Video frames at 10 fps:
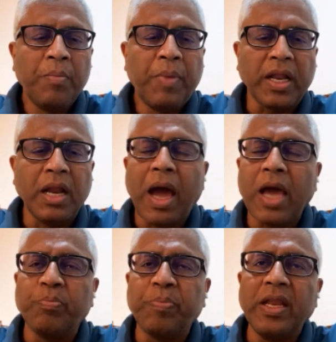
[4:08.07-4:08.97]
But in
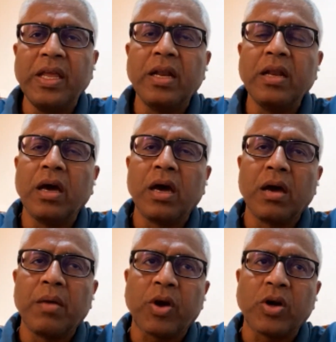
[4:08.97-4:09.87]
my opinion,
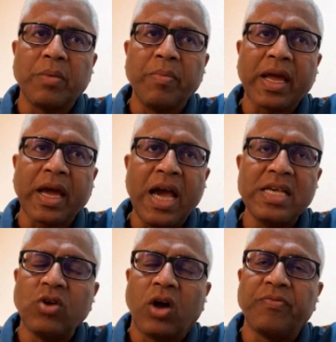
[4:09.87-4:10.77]
because America
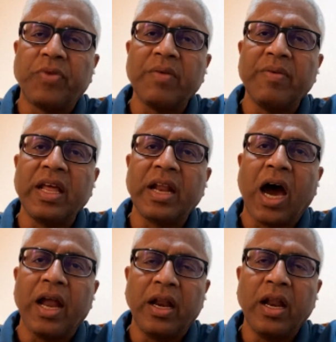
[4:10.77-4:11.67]
has not forgiven
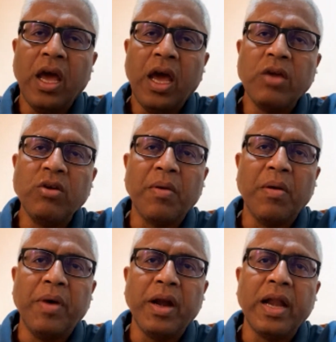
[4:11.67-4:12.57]
Iran, you
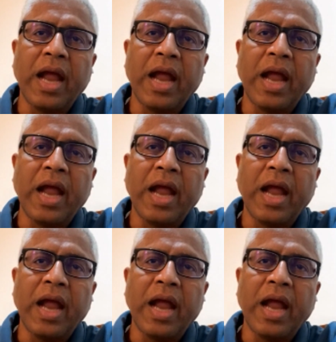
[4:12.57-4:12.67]
remember in